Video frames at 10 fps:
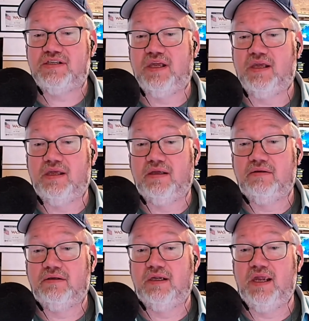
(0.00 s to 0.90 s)
uh,
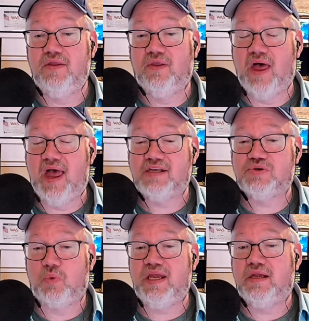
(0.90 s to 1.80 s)
in the last
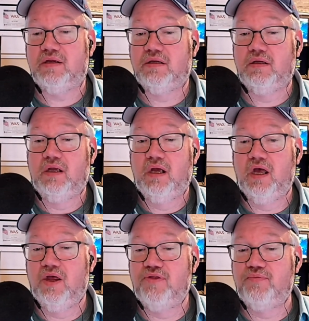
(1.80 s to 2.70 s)
week
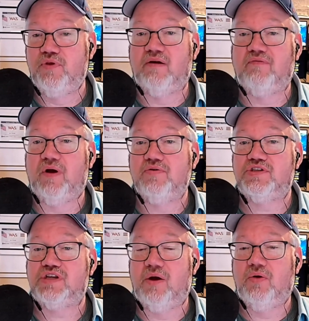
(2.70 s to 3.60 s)
uh, through their vote.
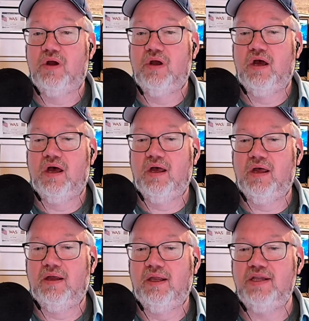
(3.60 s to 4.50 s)
So
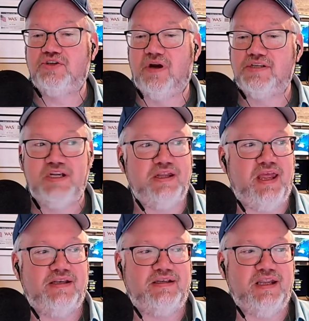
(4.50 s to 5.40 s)
uh, interesting
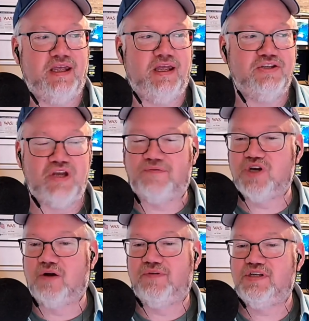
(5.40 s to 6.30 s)
that uh, Jeff
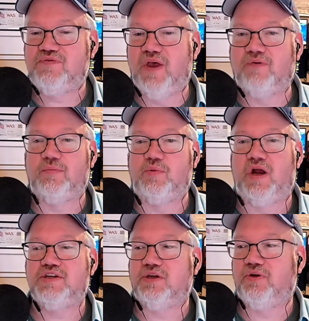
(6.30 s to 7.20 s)
Jarvis fell from
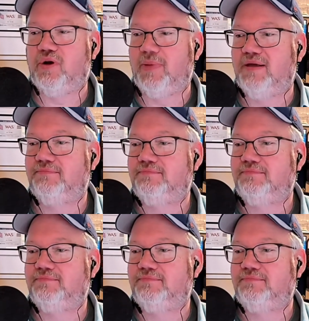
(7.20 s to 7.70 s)
grace a little bit.